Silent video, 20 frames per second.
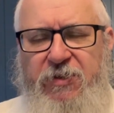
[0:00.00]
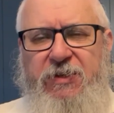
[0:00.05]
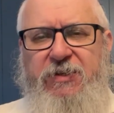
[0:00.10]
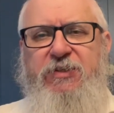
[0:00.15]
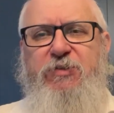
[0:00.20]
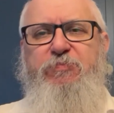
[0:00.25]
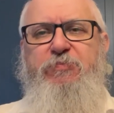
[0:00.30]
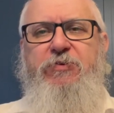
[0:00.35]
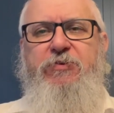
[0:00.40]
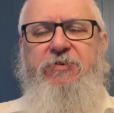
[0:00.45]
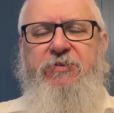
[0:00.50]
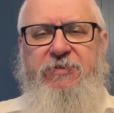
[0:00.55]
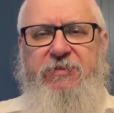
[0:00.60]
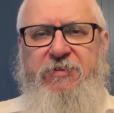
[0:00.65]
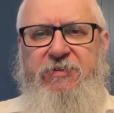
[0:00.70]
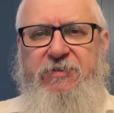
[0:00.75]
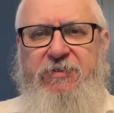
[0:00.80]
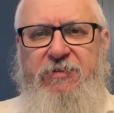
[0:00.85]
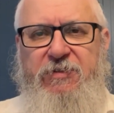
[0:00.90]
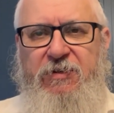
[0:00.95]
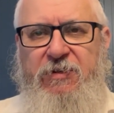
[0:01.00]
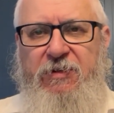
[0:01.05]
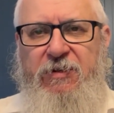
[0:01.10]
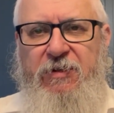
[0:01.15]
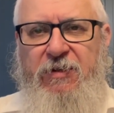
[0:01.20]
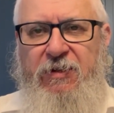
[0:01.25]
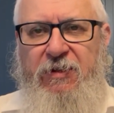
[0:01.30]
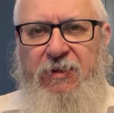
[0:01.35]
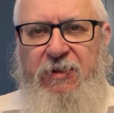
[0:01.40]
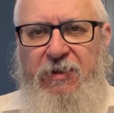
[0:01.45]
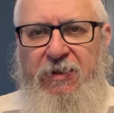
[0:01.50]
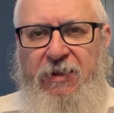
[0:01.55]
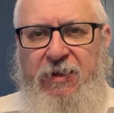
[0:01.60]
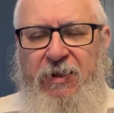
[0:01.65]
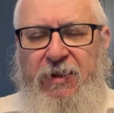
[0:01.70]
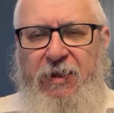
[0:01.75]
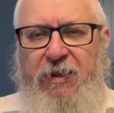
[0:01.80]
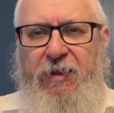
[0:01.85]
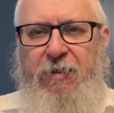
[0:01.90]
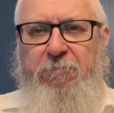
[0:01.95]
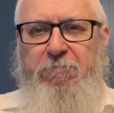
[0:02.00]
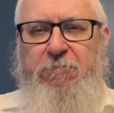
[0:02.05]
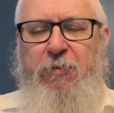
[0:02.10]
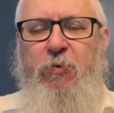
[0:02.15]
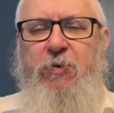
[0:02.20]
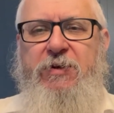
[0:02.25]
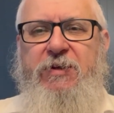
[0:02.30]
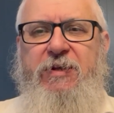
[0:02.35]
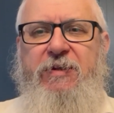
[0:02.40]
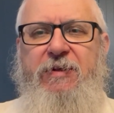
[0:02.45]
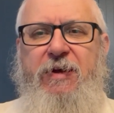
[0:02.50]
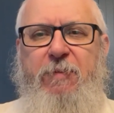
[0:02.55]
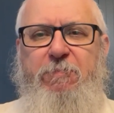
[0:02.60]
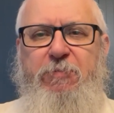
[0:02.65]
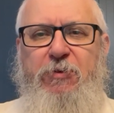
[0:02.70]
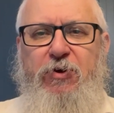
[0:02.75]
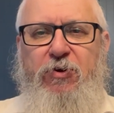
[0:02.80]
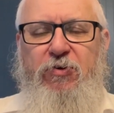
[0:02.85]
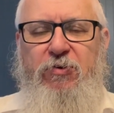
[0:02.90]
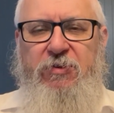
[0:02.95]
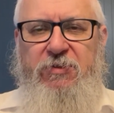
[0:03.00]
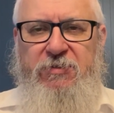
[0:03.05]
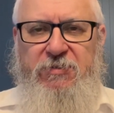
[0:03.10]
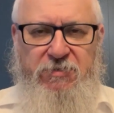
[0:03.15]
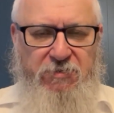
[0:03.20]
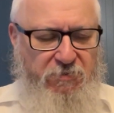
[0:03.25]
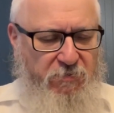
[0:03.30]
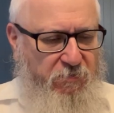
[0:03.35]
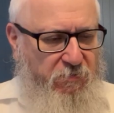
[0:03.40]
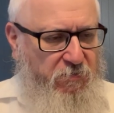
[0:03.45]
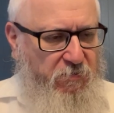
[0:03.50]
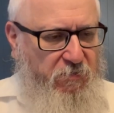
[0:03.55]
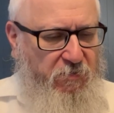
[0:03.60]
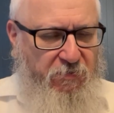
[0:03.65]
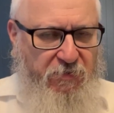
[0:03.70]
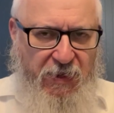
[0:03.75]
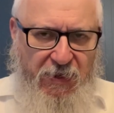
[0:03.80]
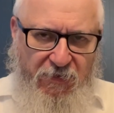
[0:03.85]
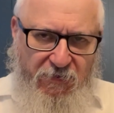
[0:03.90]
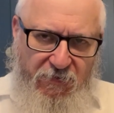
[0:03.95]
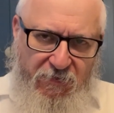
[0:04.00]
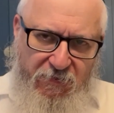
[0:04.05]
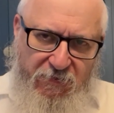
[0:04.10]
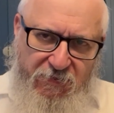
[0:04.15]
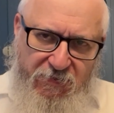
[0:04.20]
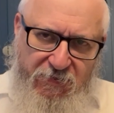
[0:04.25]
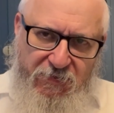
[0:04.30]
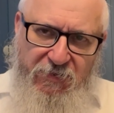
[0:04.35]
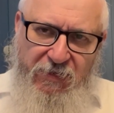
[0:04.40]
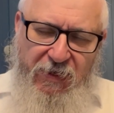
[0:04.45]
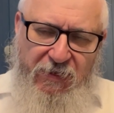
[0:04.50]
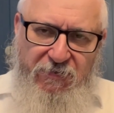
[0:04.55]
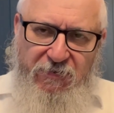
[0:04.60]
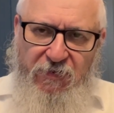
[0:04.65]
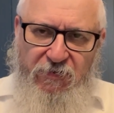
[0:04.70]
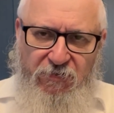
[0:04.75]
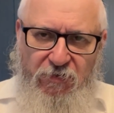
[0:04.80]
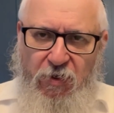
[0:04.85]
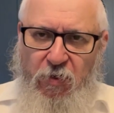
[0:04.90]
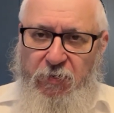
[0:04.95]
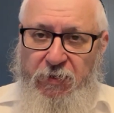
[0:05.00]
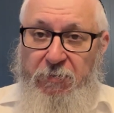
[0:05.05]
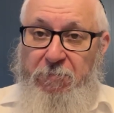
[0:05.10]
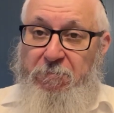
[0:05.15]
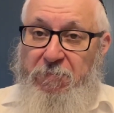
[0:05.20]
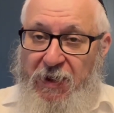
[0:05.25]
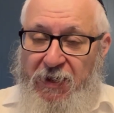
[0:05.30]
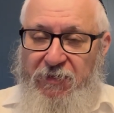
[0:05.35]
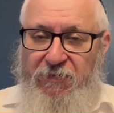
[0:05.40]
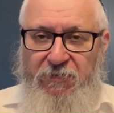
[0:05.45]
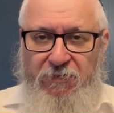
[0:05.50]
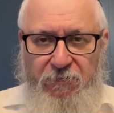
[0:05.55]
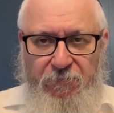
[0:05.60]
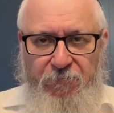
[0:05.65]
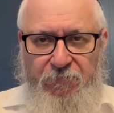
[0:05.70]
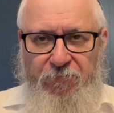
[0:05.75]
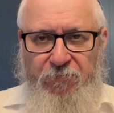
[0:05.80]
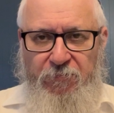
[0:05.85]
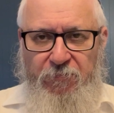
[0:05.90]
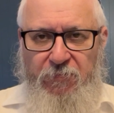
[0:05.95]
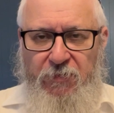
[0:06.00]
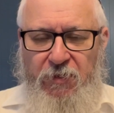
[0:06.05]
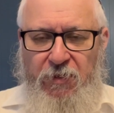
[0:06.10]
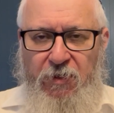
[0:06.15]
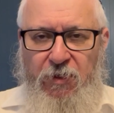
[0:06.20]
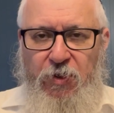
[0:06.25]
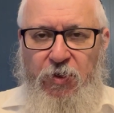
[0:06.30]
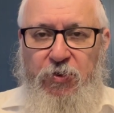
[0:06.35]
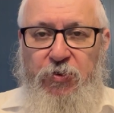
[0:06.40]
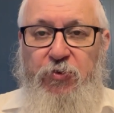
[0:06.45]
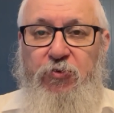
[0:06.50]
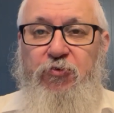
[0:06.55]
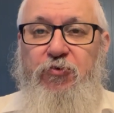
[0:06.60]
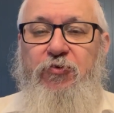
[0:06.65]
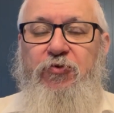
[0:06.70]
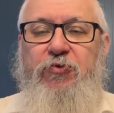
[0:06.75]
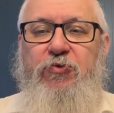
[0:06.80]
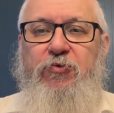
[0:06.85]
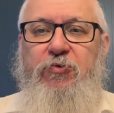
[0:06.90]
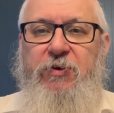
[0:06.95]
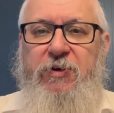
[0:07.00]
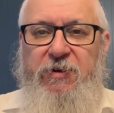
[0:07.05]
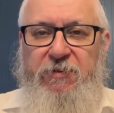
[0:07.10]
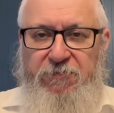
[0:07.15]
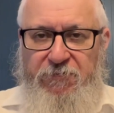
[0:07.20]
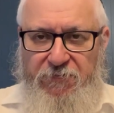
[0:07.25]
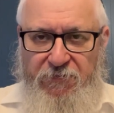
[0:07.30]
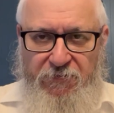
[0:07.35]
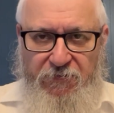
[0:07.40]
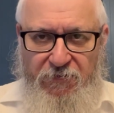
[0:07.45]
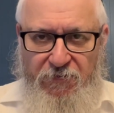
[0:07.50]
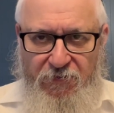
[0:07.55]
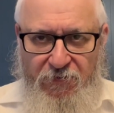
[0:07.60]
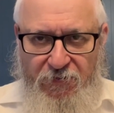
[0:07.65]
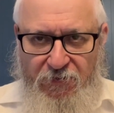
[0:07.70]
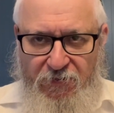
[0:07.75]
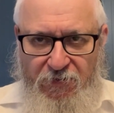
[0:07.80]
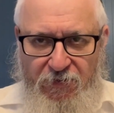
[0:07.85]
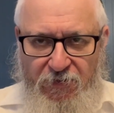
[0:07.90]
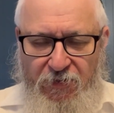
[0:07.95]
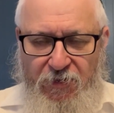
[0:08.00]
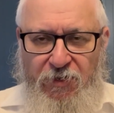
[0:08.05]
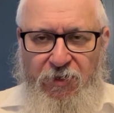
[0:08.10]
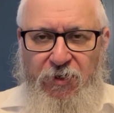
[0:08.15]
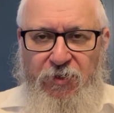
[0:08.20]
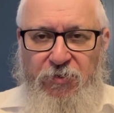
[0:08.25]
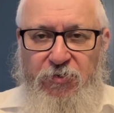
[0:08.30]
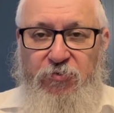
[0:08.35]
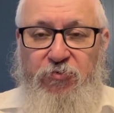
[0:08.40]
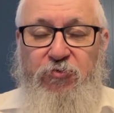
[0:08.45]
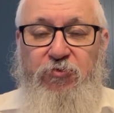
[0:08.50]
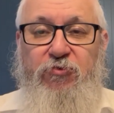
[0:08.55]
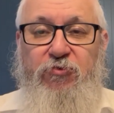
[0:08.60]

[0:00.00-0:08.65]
experiences. But we need that because that gets us going. But the true gift, and